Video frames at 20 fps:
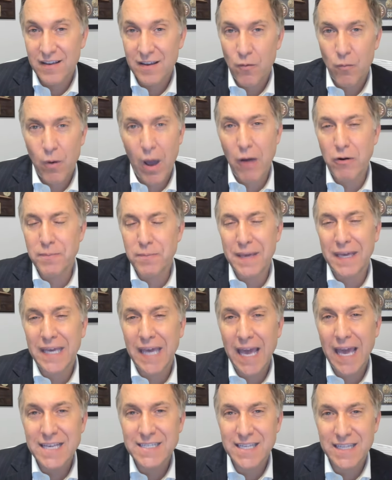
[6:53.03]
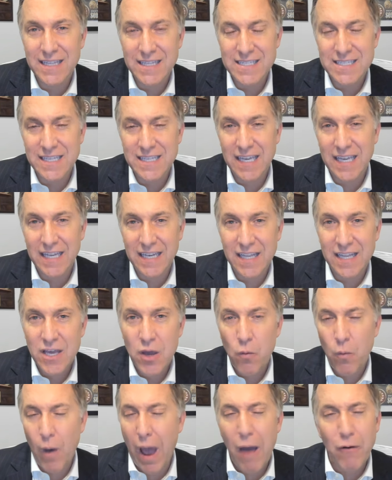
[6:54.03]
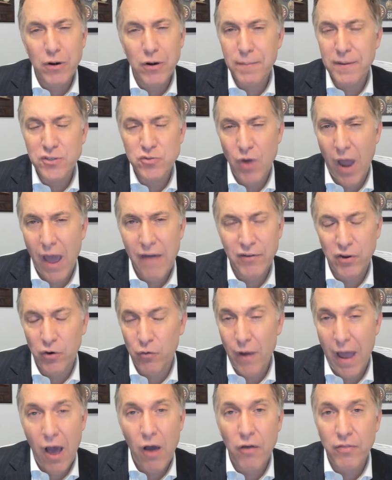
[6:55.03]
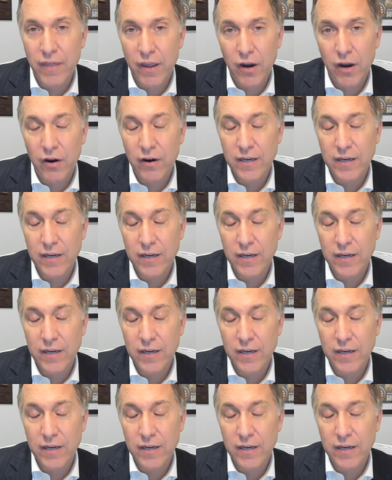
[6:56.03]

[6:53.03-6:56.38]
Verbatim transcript: Why would he be casing the scene? Why would he be driving around there?